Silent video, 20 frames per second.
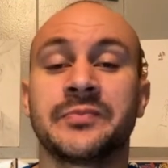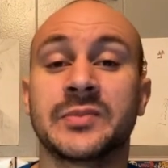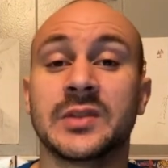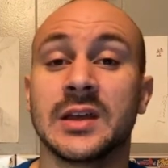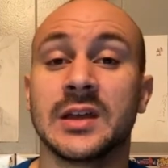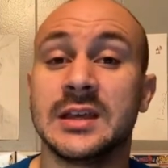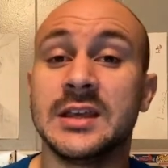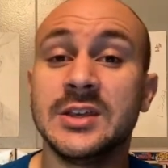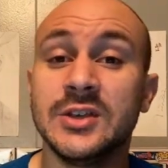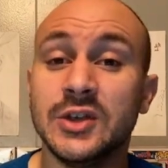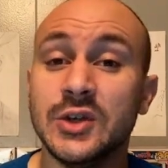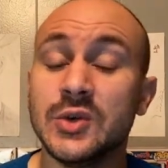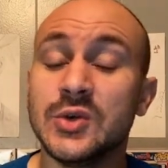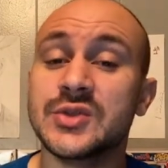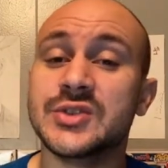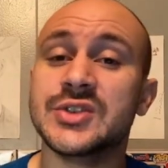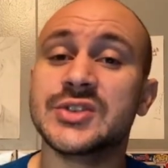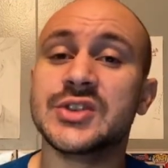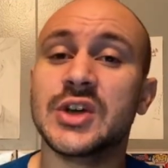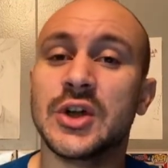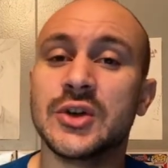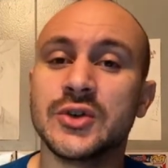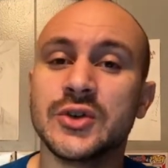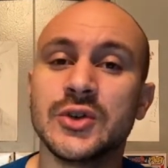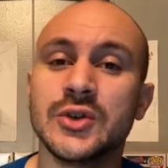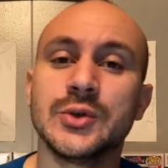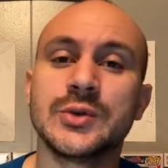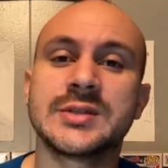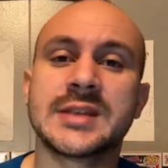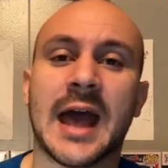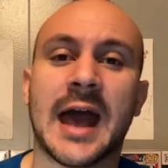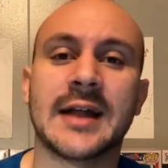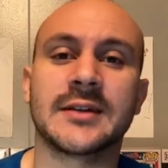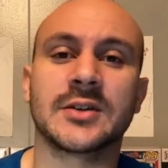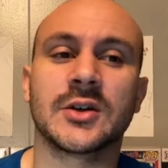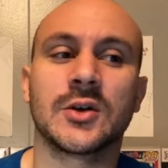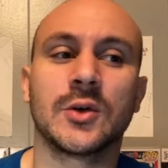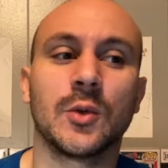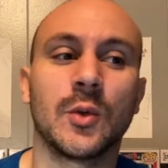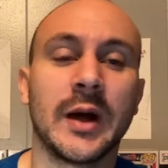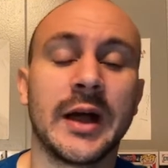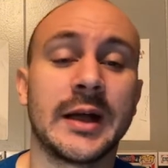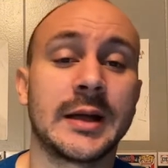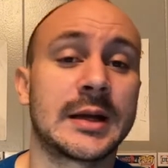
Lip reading: he uses a new tactical way,